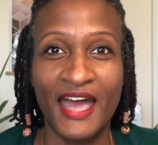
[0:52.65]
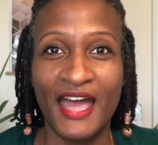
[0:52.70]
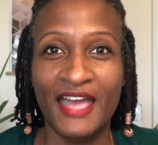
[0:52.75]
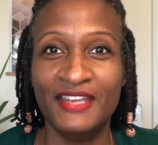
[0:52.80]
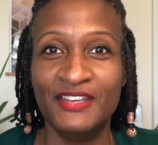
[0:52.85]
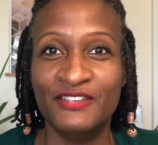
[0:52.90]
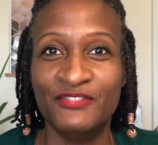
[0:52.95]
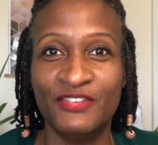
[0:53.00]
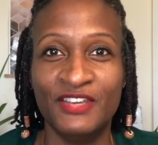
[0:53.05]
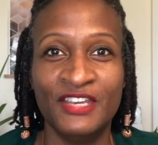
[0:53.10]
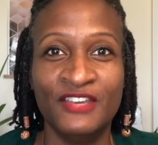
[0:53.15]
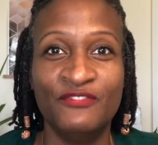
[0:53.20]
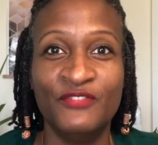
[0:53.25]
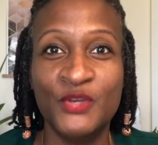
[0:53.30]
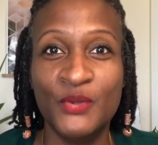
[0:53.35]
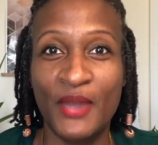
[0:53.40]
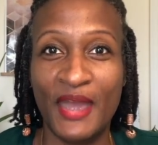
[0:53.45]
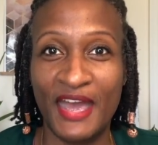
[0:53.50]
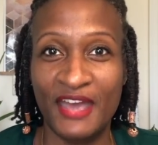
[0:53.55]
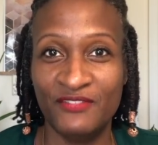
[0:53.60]
If
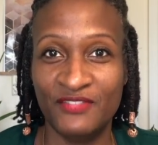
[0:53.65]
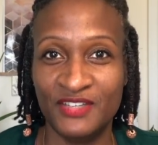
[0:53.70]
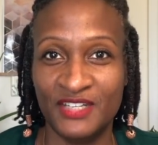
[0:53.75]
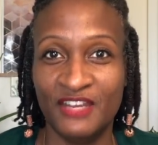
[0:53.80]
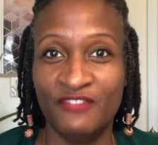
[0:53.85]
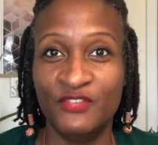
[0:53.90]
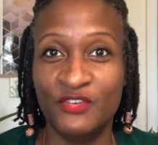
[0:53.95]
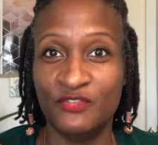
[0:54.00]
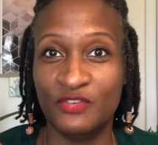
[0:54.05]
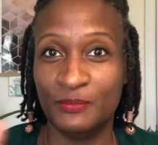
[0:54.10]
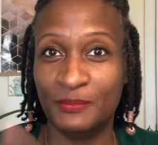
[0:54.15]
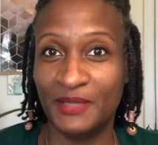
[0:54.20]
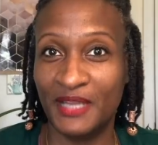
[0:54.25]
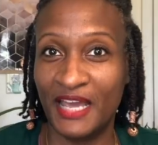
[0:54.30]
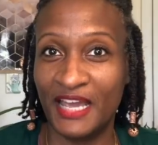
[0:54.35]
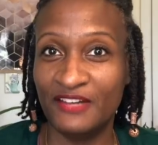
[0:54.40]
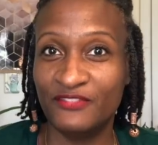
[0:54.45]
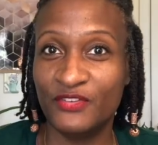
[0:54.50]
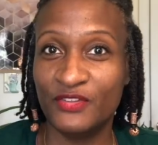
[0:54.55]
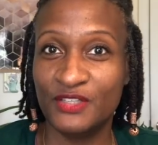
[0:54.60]
you've
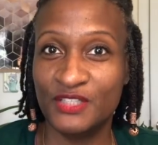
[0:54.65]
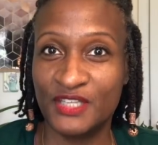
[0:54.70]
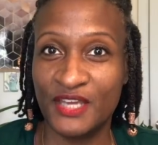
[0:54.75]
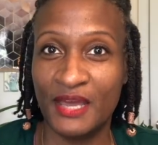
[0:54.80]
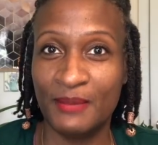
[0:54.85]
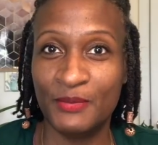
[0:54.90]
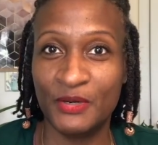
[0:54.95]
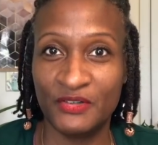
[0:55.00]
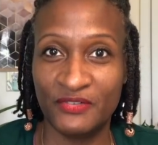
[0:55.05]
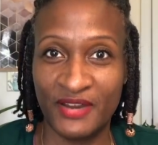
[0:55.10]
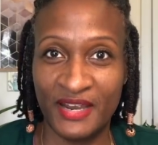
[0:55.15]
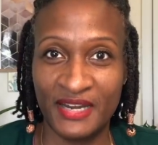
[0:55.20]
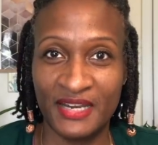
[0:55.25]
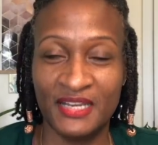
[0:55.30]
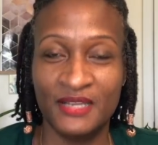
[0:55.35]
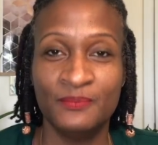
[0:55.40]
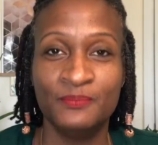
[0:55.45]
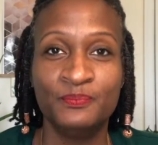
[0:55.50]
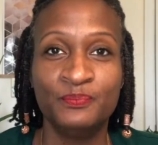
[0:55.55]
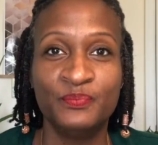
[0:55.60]
applied for the job
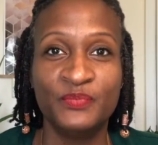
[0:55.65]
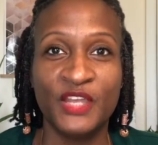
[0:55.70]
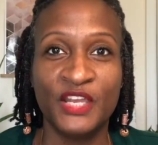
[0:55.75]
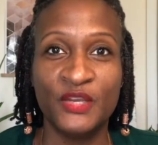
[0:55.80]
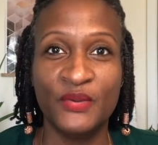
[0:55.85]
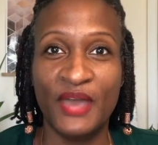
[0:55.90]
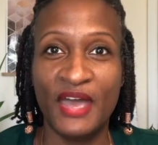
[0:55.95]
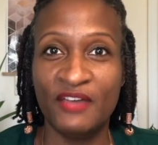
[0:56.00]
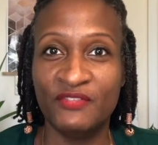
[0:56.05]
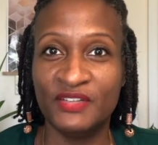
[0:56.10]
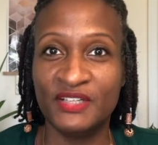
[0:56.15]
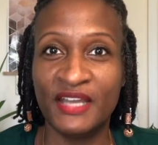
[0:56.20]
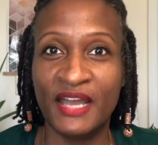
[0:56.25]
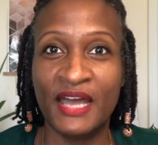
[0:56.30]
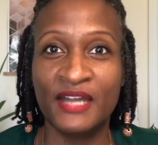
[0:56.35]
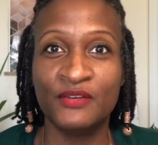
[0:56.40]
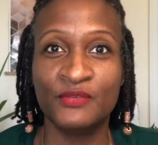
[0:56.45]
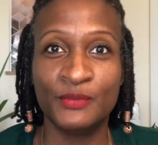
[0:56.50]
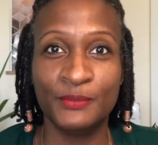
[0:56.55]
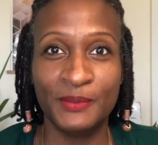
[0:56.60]
already and you haven't
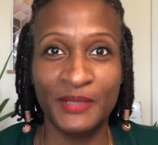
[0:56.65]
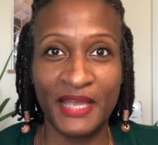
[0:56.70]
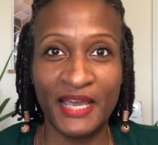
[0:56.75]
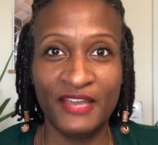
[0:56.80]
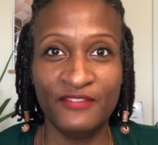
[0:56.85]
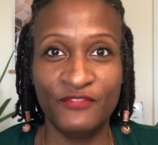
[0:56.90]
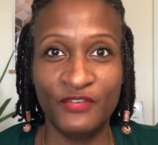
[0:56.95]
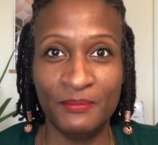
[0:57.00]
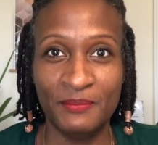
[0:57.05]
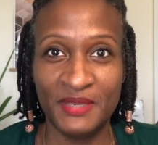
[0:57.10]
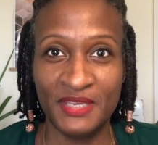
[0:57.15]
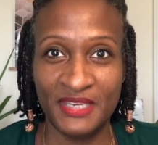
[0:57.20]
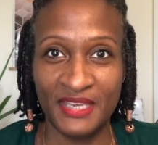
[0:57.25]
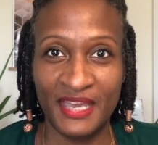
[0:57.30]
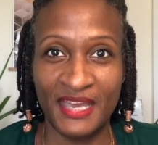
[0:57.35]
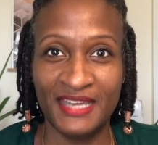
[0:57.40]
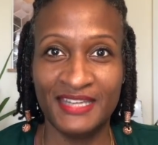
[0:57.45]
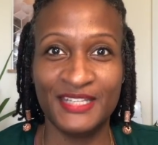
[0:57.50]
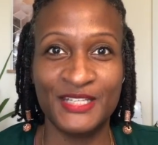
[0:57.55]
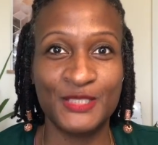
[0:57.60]
gotten a reply from me
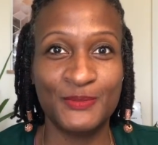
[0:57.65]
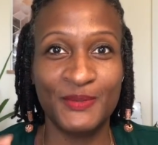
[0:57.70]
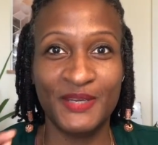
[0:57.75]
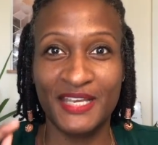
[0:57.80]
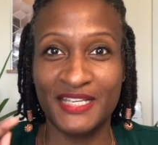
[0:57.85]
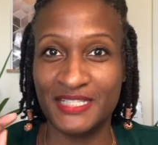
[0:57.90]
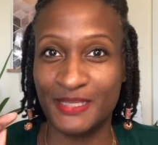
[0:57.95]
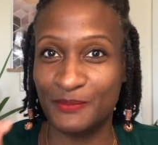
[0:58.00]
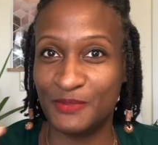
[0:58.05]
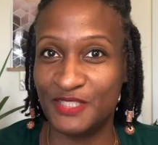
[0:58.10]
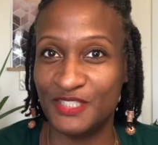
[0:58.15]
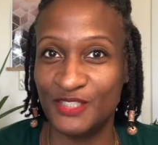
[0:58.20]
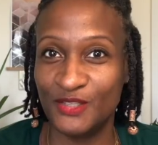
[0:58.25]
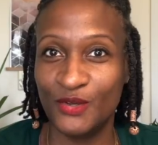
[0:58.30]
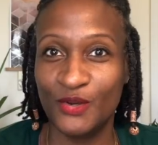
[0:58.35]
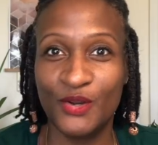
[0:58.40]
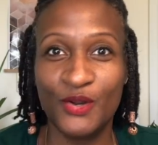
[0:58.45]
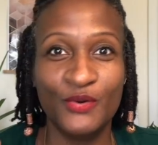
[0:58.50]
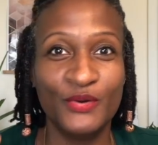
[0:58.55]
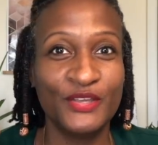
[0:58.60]
yet, it's because I'm still
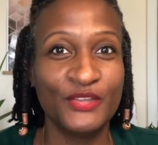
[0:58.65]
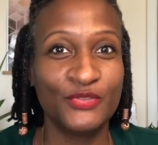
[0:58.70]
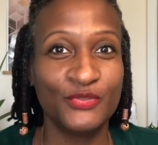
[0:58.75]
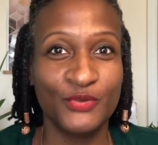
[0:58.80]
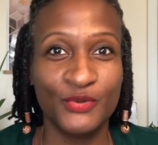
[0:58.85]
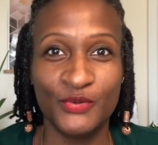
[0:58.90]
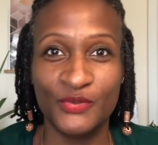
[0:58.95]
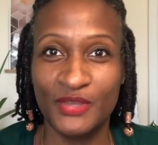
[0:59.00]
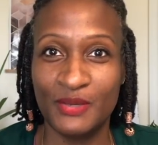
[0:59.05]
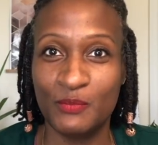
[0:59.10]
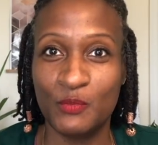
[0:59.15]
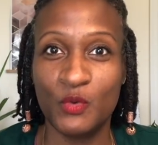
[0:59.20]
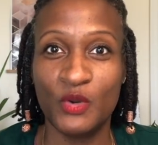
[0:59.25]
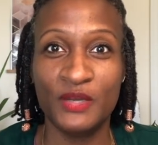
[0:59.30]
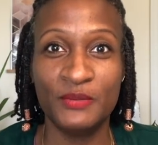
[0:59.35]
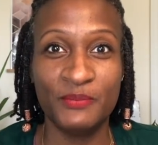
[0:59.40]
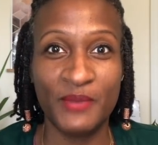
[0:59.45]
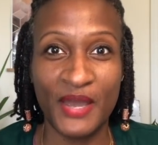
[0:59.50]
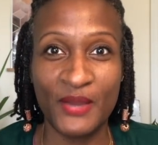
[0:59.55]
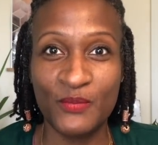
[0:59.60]
going through them
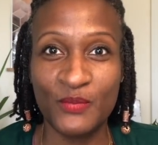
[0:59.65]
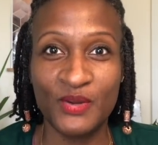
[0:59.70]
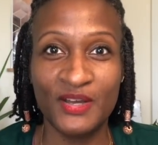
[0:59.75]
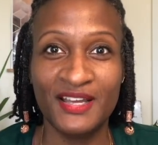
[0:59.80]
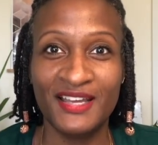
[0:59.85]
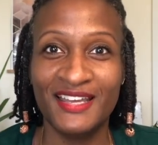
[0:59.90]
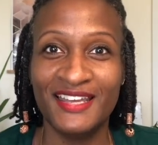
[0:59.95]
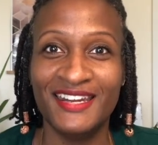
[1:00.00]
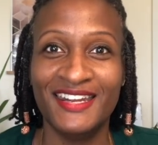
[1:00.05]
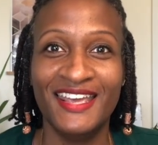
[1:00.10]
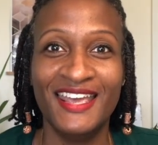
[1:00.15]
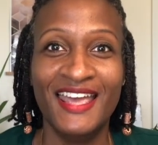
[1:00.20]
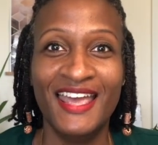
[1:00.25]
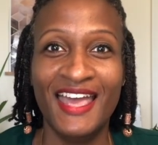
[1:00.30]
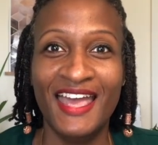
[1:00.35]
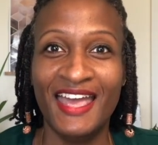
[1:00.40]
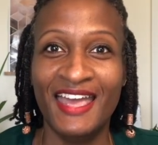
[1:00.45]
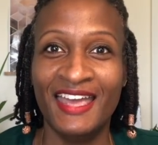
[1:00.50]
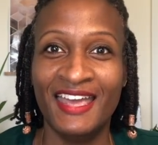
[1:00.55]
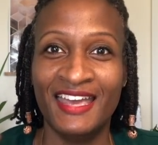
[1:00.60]
one by one
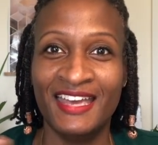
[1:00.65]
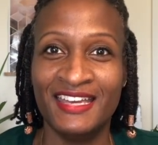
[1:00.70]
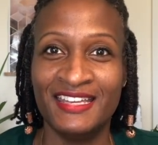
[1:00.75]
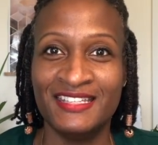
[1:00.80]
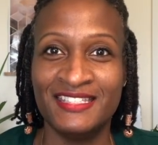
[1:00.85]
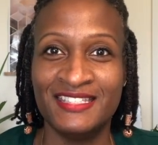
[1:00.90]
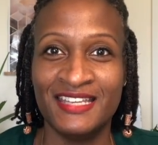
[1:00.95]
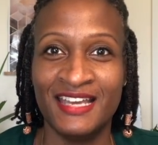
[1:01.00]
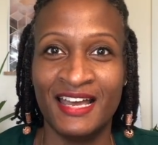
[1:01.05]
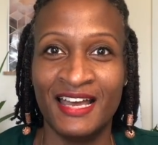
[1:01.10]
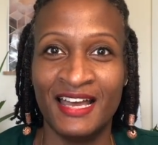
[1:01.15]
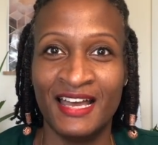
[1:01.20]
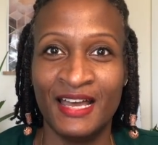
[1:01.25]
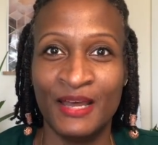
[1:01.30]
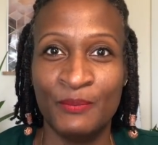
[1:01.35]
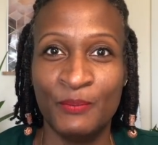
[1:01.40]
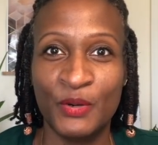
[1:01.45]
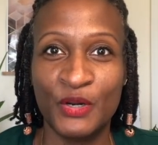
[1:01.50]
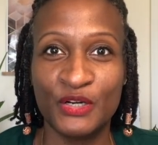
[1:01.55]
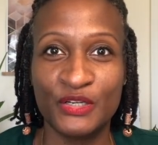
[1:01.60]
and
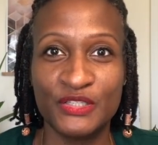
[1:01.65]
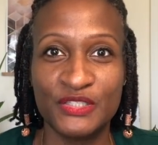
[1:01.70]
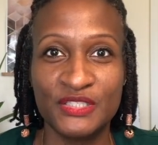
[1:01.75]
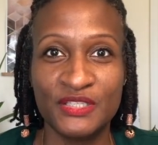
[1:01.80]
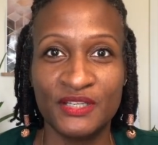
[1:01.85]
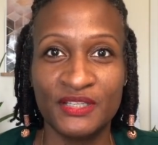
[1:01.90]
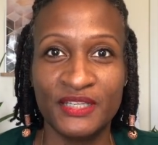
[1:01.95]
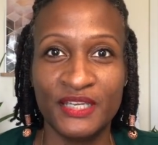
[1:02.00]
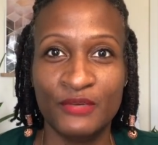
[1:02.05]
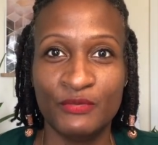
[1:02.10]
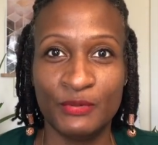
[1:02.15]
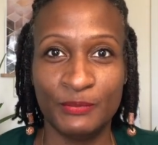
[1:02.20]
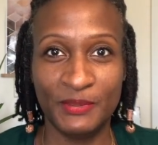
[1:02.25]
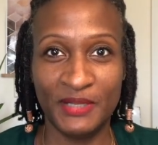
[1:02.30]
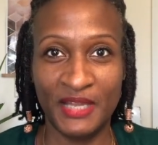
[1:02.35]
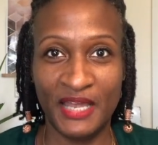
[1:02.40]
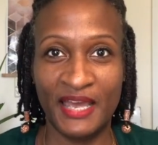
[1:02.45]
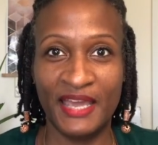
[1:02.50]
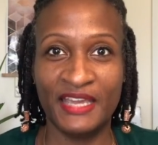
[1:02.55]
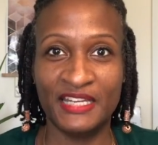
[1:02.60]
personally
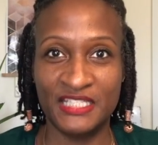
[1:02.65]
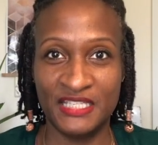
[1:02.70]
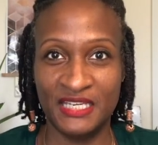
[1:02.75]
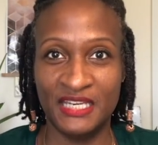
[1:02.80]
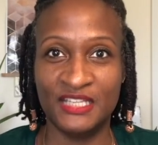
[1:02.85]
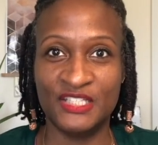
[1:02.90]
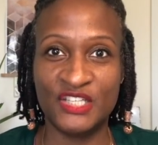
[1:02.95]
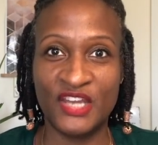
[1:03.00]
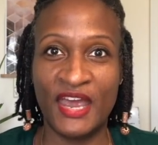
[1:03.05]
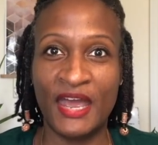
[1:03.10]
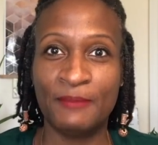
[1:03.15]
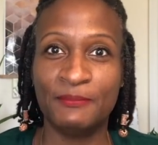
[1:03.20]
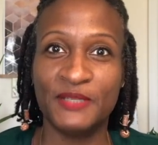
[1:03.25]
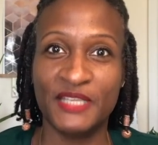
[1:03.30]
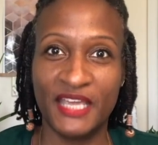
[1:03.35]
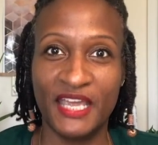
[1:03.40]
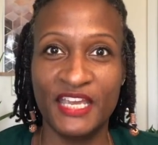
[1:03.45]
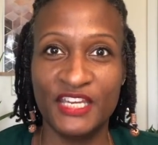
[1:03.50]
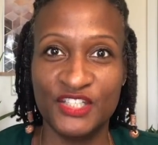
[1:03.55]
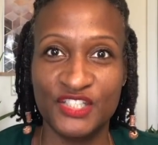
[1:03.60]
replying to each
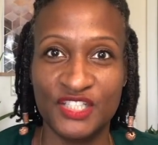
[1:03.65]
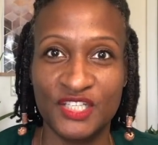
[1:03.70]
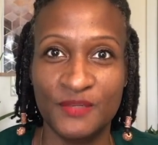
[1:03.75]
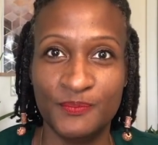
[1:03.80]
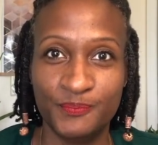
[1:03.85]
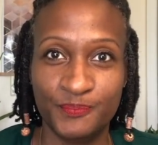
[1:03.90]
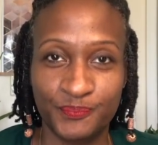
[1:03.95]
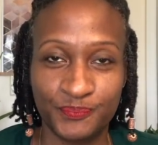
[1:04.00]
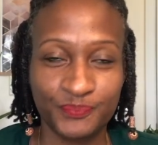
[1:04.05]
application.